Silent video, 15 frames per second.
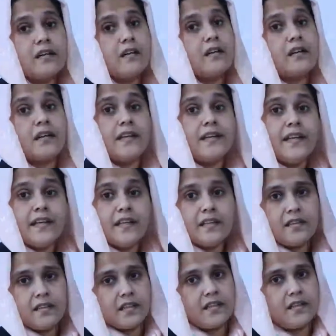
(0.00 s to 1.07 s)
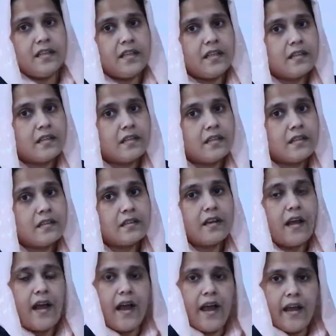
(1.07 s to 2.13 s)
1. Tick the
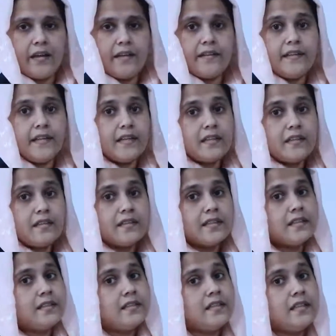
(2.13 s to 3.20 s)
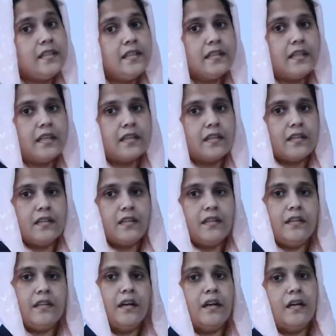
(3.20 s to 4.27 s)
thicker and tick the thinner.
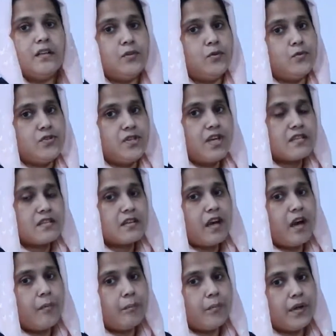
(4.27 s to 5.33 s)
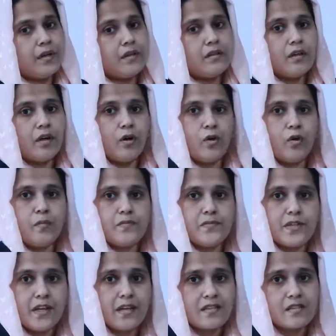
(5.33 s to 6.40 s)
Yeah, you just compare the
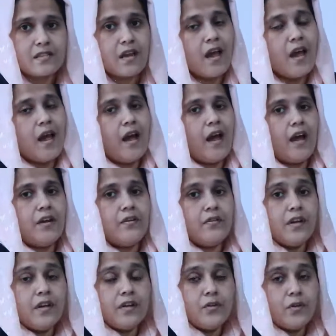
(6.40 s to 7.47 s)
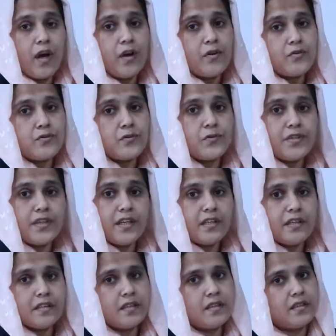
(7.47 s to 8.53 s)
objects and you have to
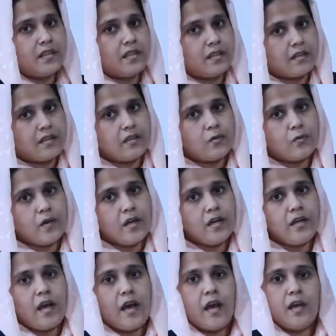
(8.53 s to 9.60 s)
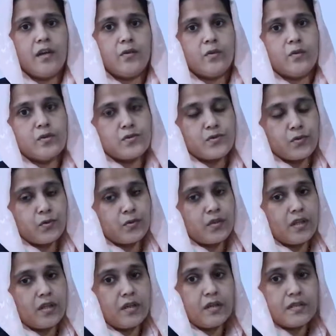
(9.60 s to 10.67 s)
tick the thicker one, and also
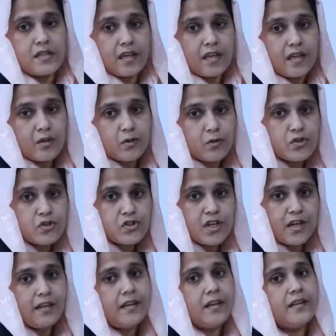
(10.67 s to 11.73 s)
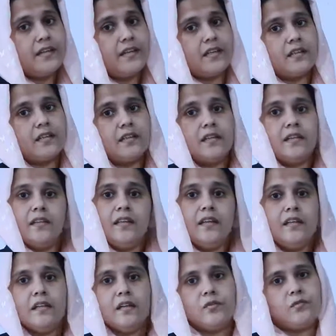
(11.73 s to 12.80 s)
the second question, tick the
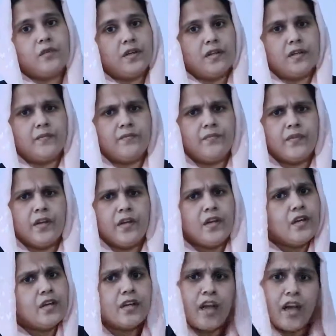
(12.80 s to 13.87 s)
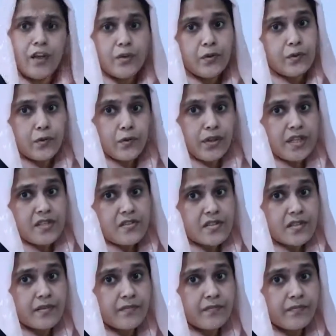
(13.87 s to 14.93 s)
thinner one. Can you do
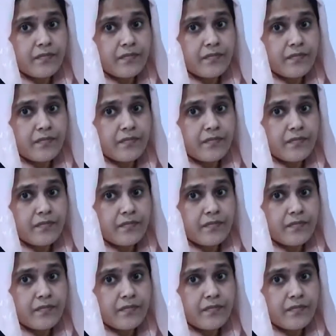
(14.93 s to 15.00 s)
this?